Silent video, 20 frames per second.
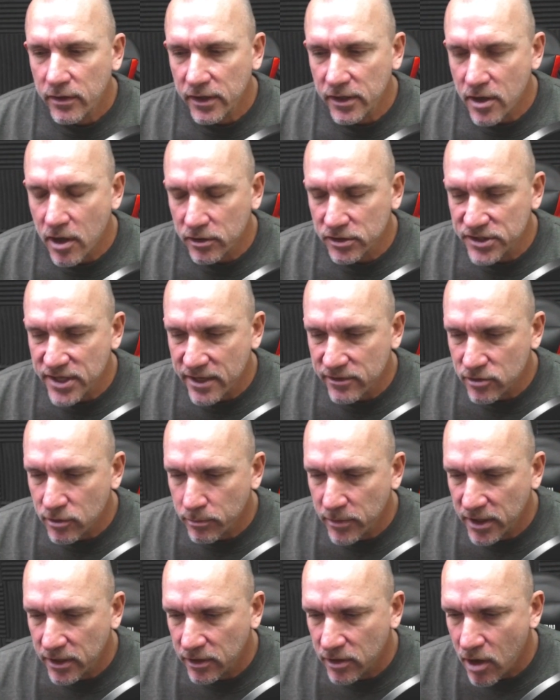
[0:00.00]
the young
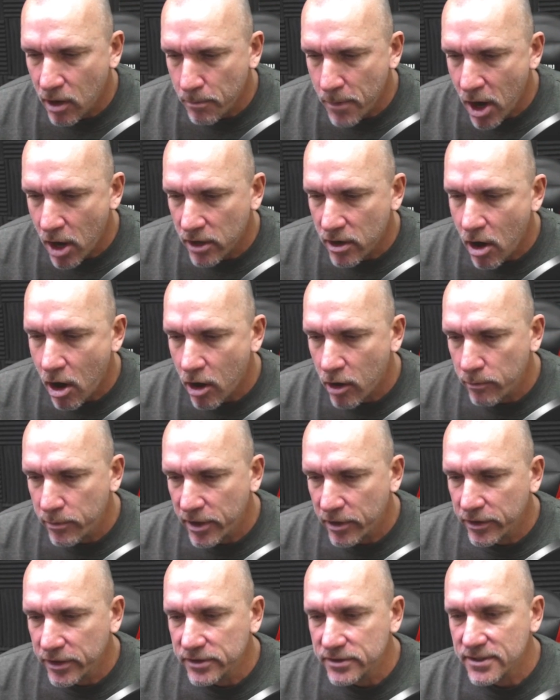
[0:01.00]
gentleman in Ahmaud
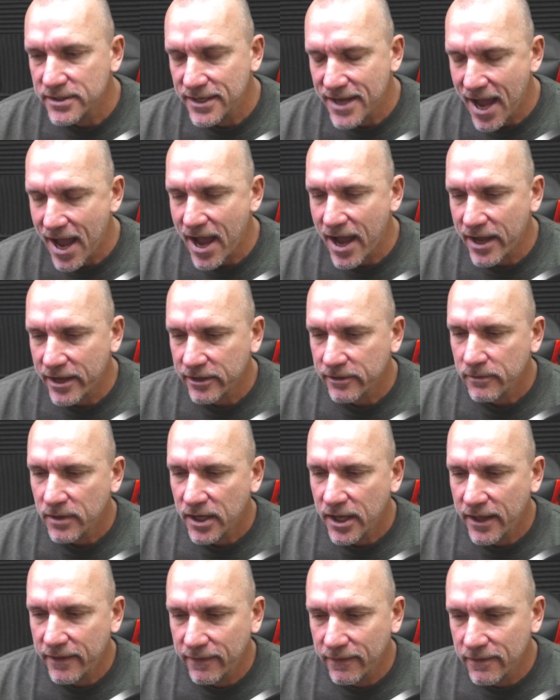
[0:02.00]
Arbery to die.
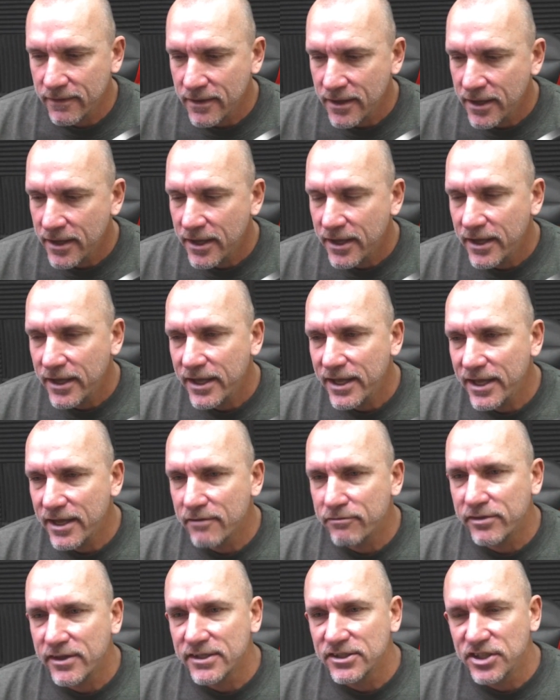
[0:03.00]
And
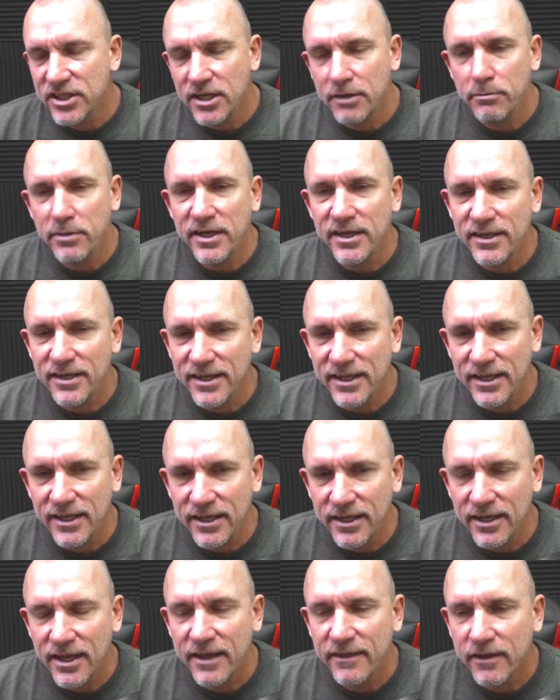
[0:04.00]
if the
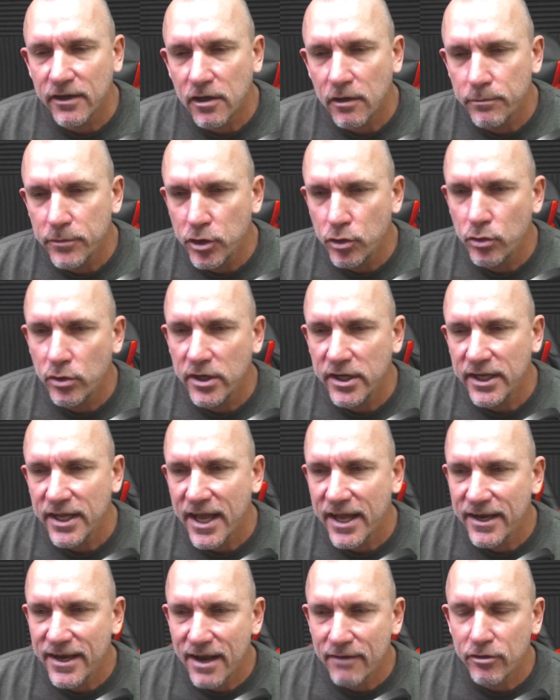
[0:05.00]
GBD and the
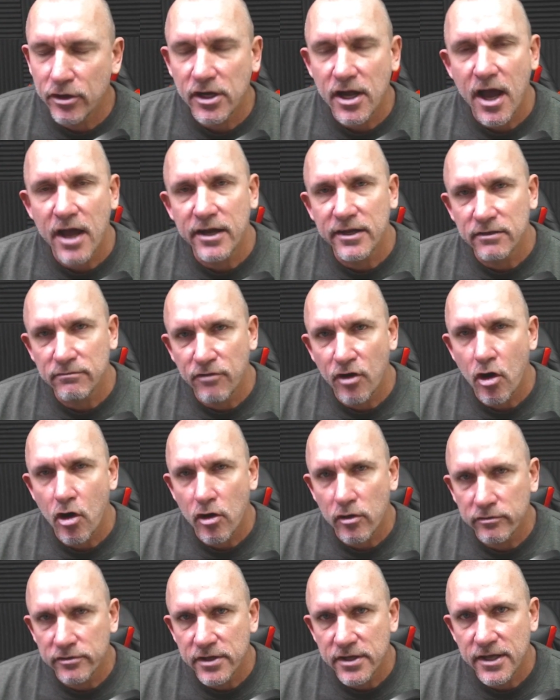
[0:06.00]
community had never got
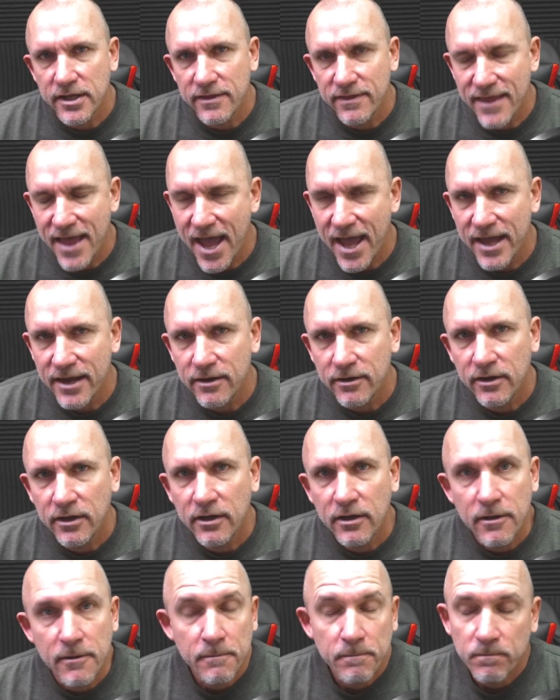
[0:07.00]
involved in that,
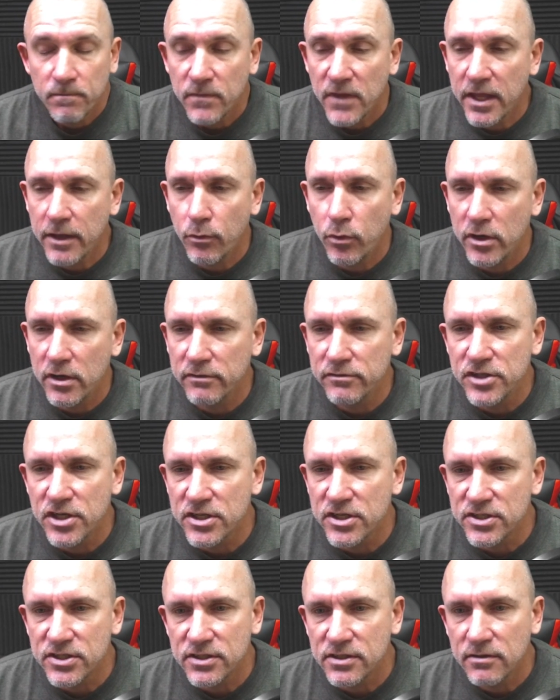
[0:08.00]
it would have
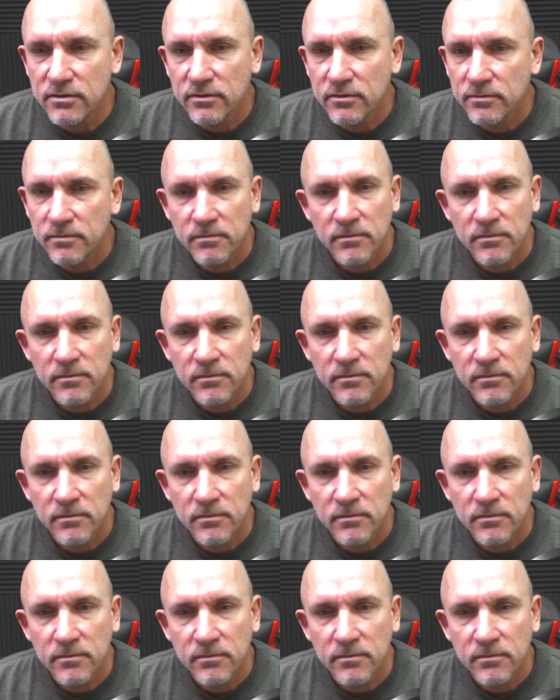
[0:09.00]
just